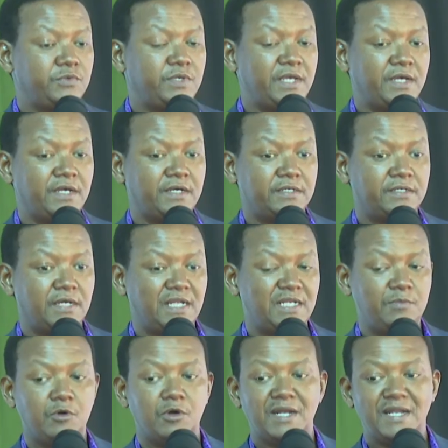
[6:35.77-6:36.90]
We are a
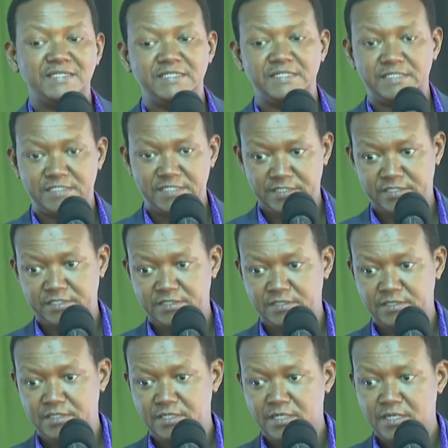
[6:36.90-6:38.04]
democratic state.
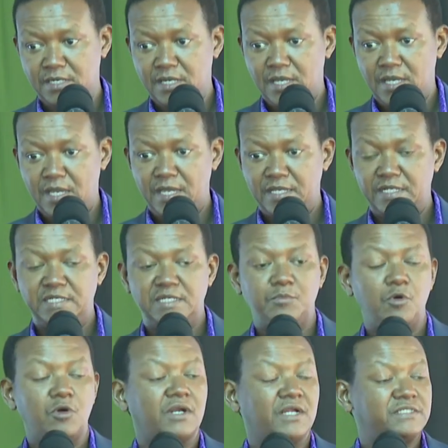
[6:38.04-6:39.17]
And in
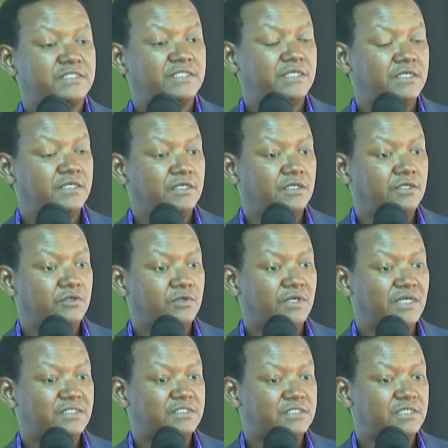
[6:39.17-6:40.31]
democracy, you
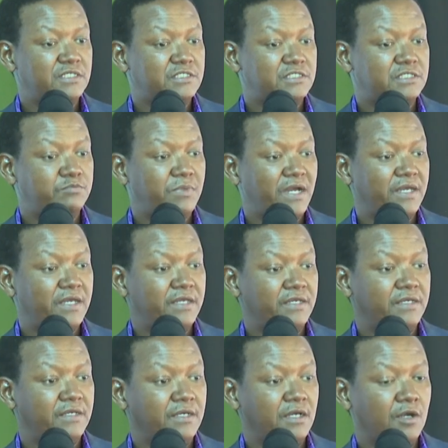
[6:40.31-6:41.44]
get seats
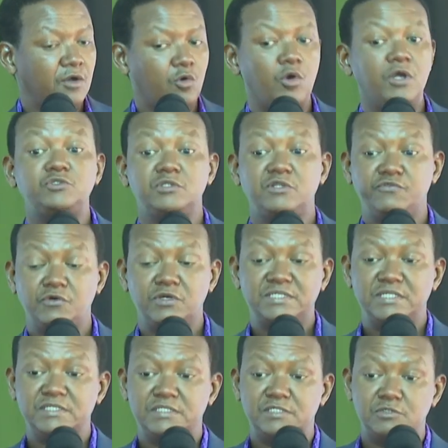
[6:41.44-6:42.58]
by going to the
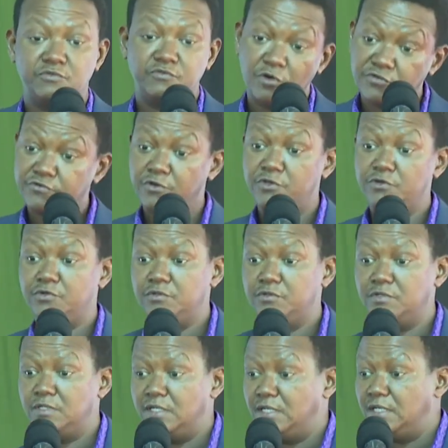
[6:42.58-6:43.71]
voters to vote for you.
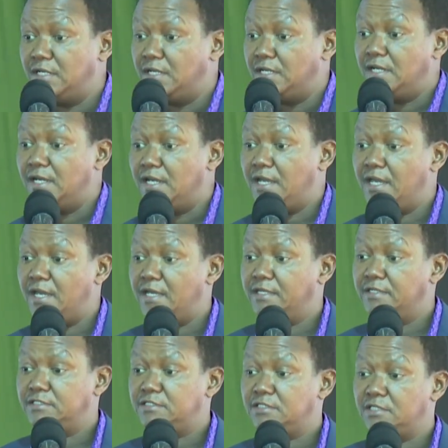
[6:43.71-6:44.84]

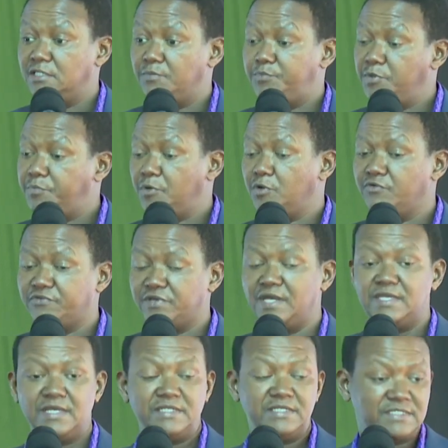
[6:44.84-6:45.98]
And the people of
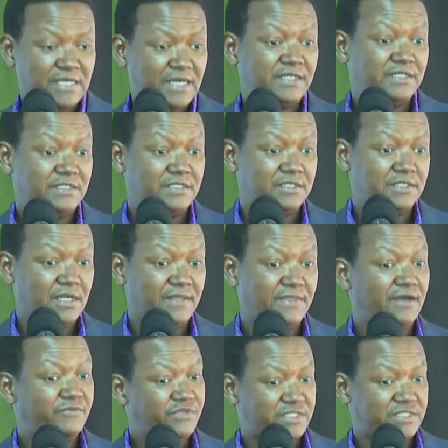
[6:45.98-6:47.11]
Kenya decided, and they
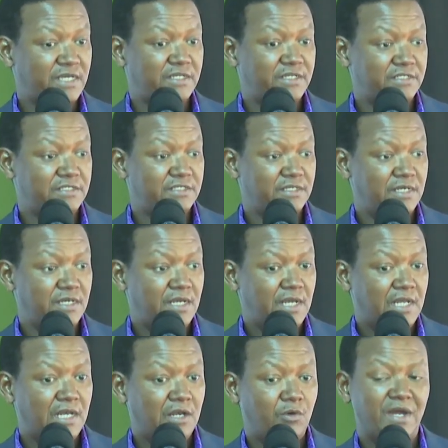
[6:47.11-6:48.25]
have decided.
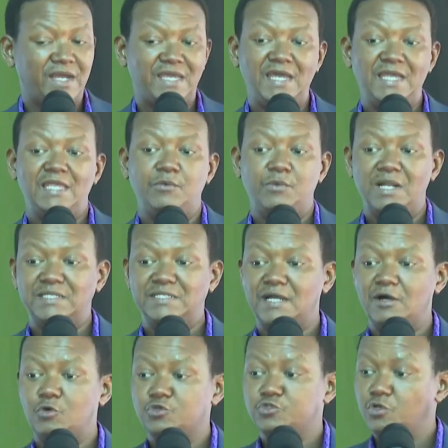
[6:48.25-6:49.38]
Na Wakenya
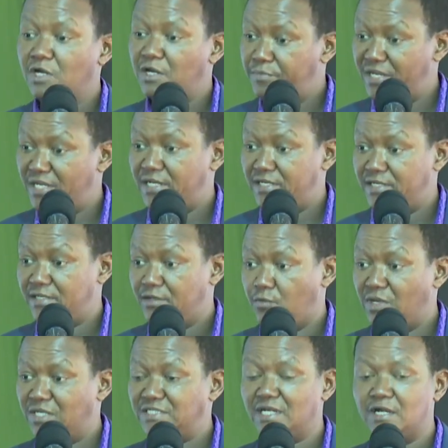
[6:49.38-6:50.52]
wanataka kusonga mbele.
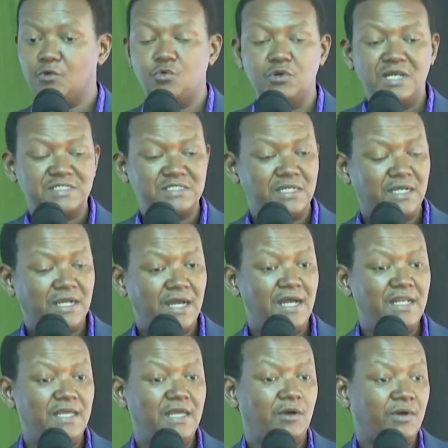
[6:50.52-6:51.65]
Wanataka kuunda
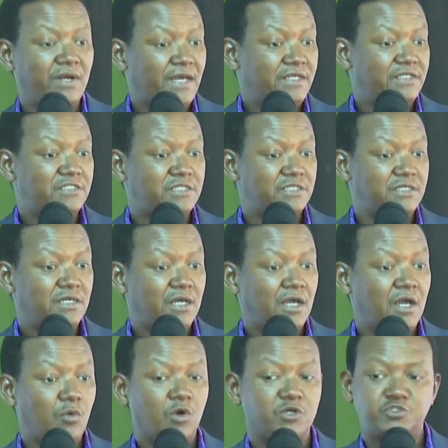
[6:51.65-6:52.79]
serikali ya wananchi
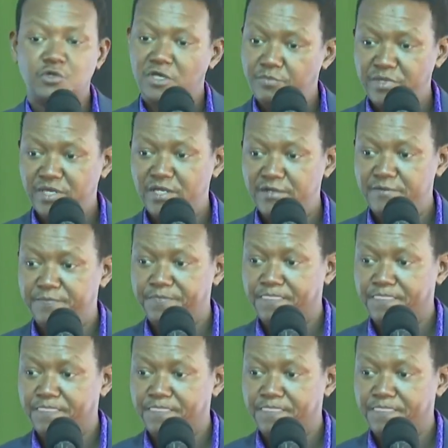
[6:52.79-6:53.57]
wasonge mbele.